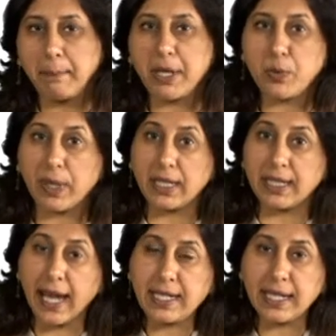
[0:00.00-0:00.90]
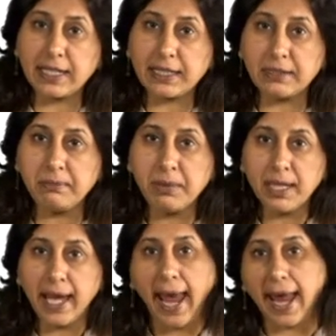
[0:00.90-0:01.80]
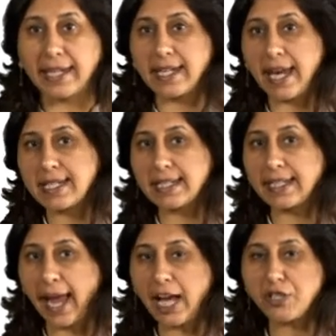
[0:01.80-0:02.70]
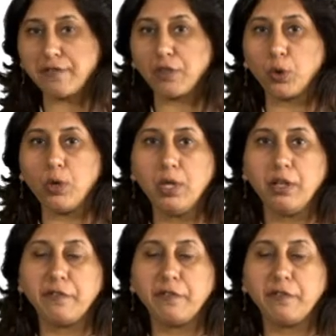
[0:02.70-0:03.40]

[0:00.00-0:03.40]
between net income and net cash flow